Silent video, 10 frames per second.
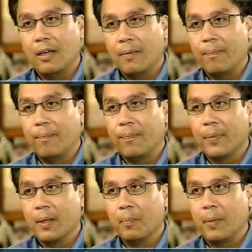
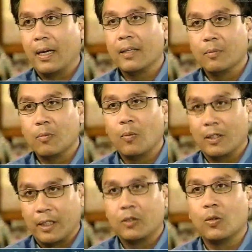
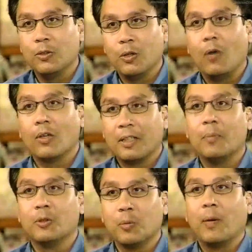But as I
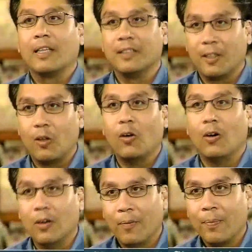told you, I was able to
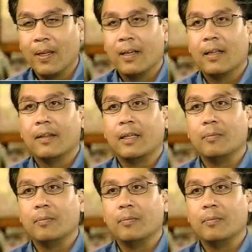pass that law